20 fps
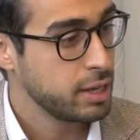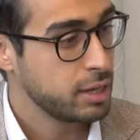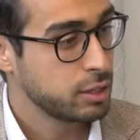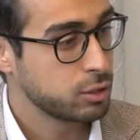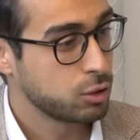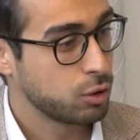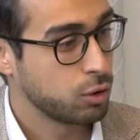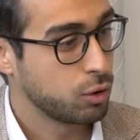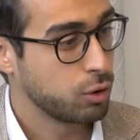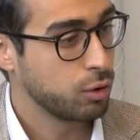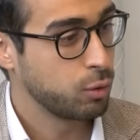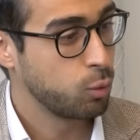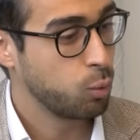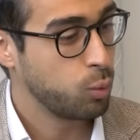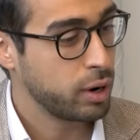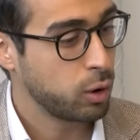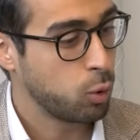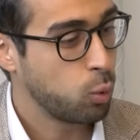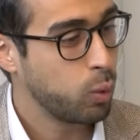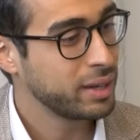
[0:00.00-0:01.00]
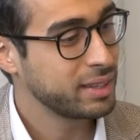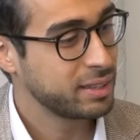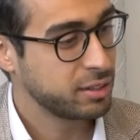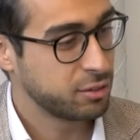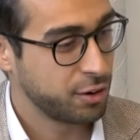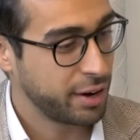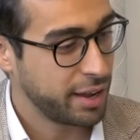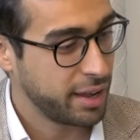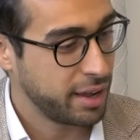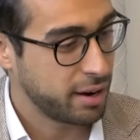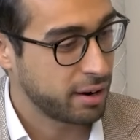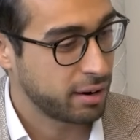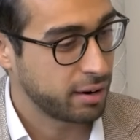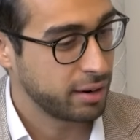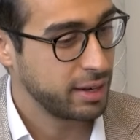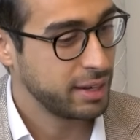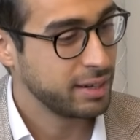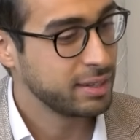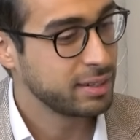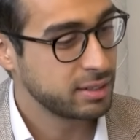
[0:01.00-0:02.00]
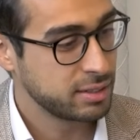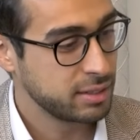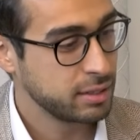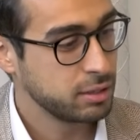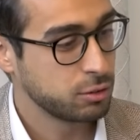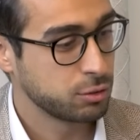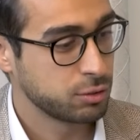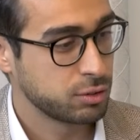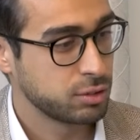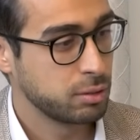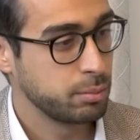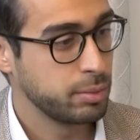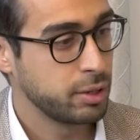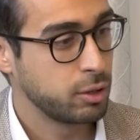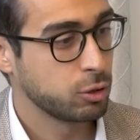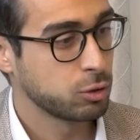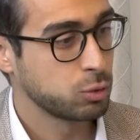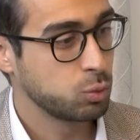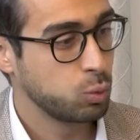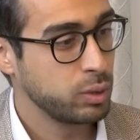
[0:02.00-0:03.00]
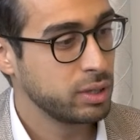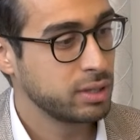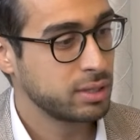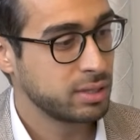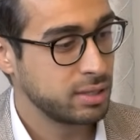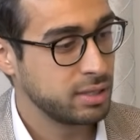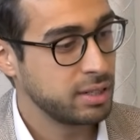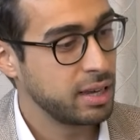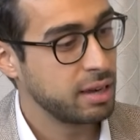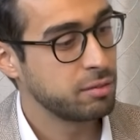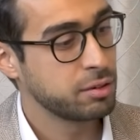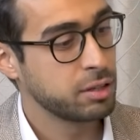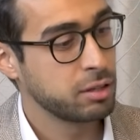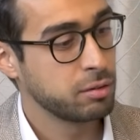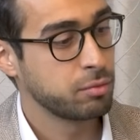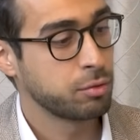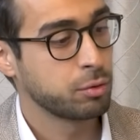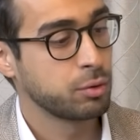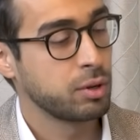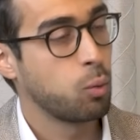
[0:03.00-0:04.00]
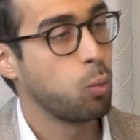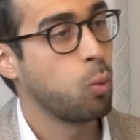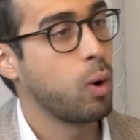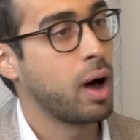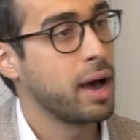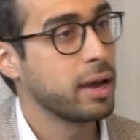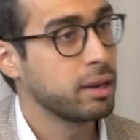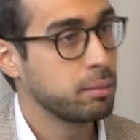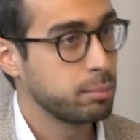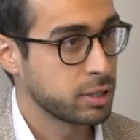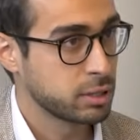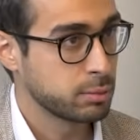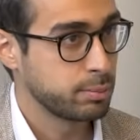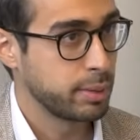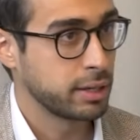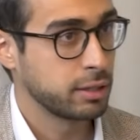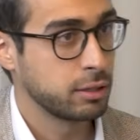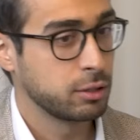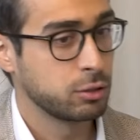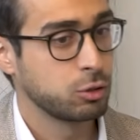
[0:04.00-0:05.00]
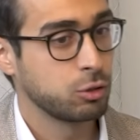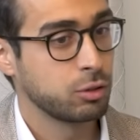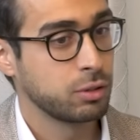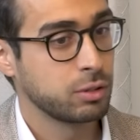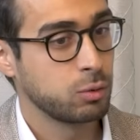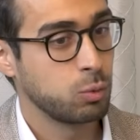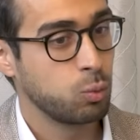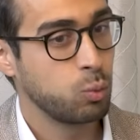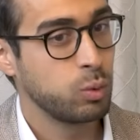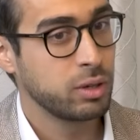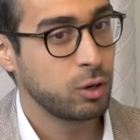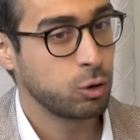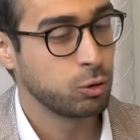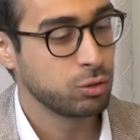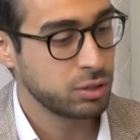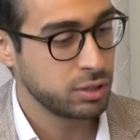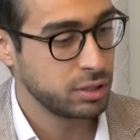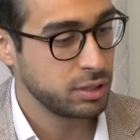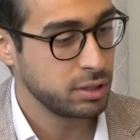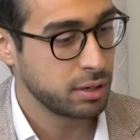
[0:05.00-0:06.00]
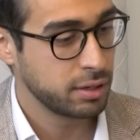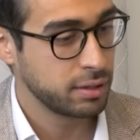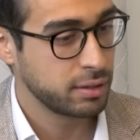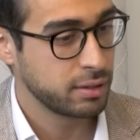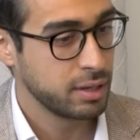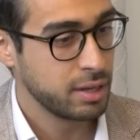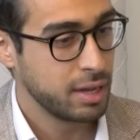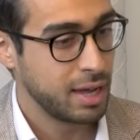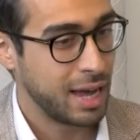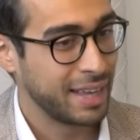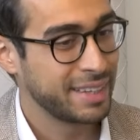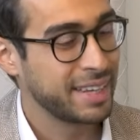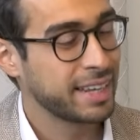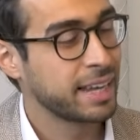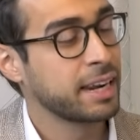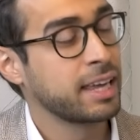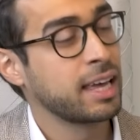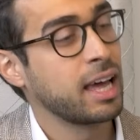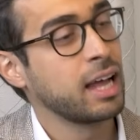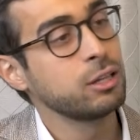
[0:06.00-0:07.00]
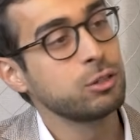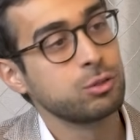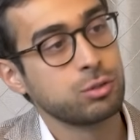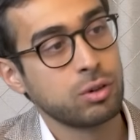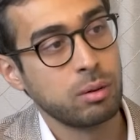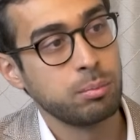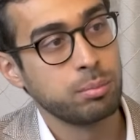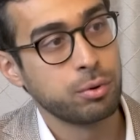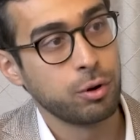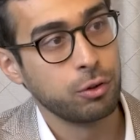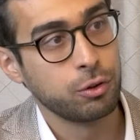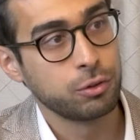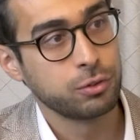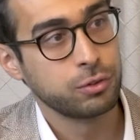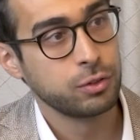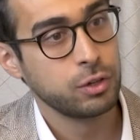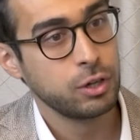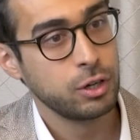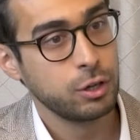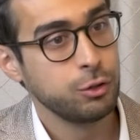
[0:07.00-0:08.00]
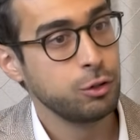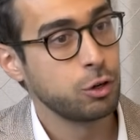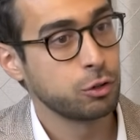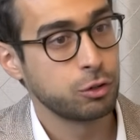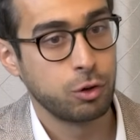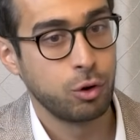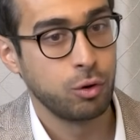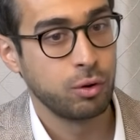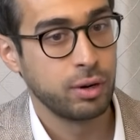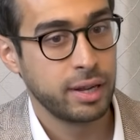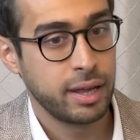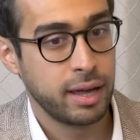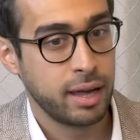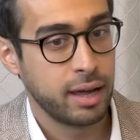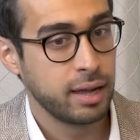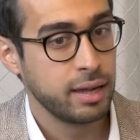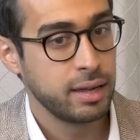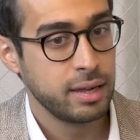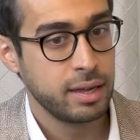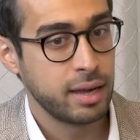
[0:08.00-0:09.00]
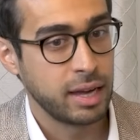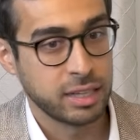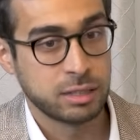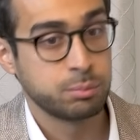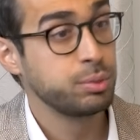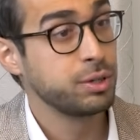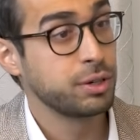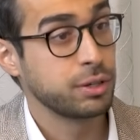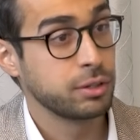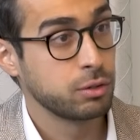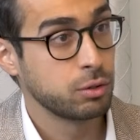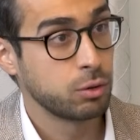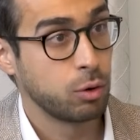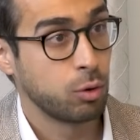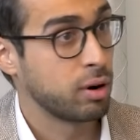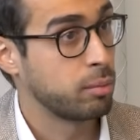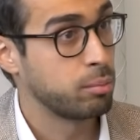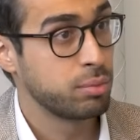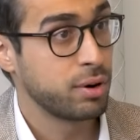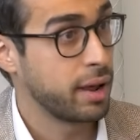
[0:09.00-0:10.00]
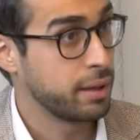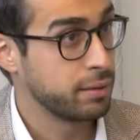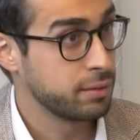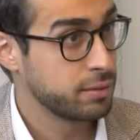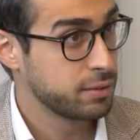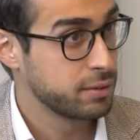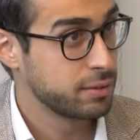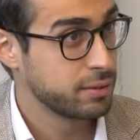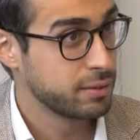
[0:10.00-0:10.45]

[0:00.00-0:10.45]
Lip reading: So we are quite rare in this industry because we see everything from the wine perspective, so we consider it an agricultural product, not only a spirit or a brand.